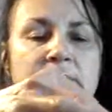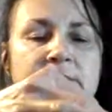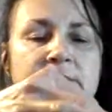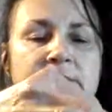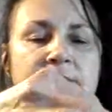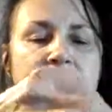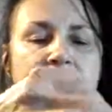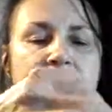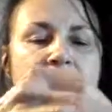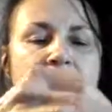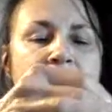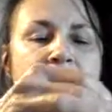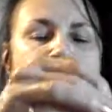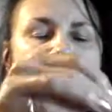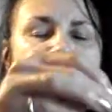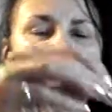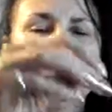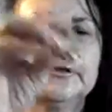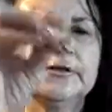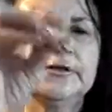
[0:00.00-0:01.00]
So what I'm
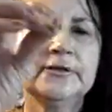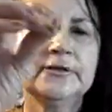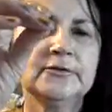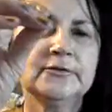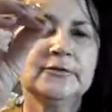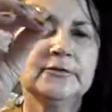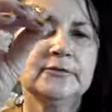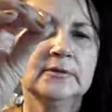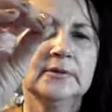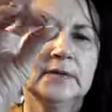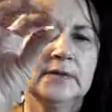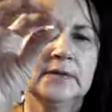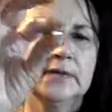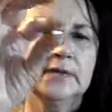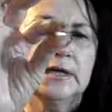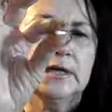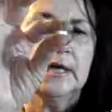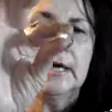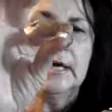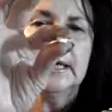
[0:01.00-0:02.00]
going to do,
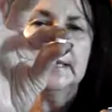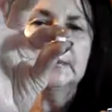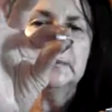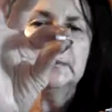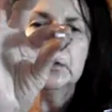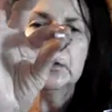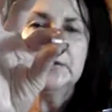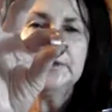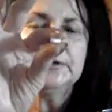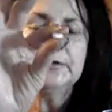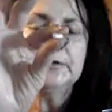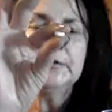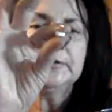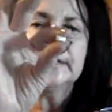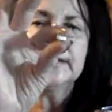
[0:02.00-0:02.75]
I'm going to